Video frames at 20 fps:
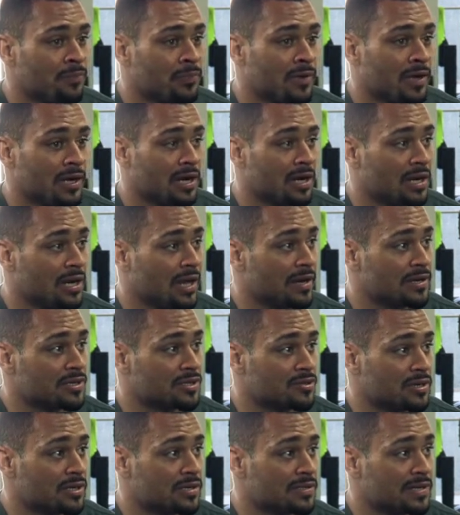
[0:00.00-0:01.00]
I had a lot of
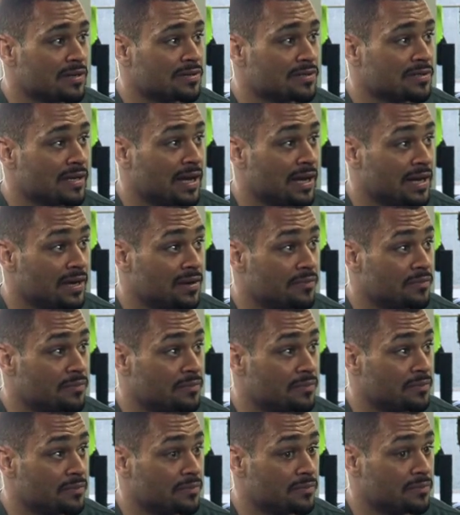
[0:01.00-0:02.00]
stress outside of
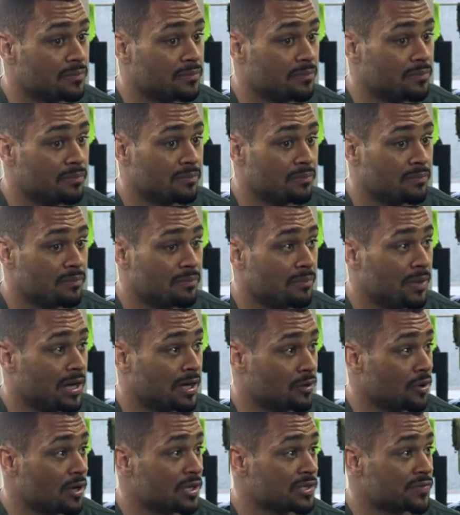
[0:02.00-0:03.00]
my
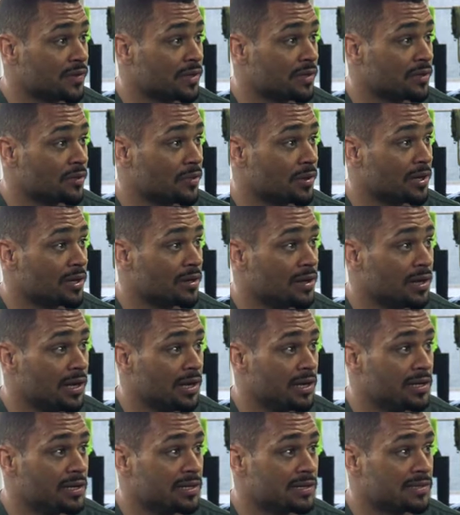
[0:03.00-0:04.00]
CrossFit
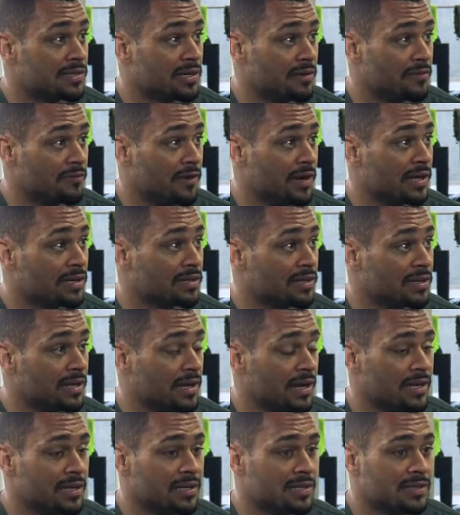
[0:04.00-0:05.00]
career, and it's affecting
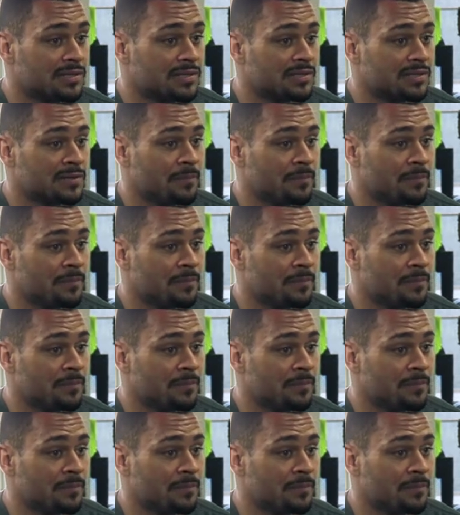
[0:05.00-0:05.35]
that, and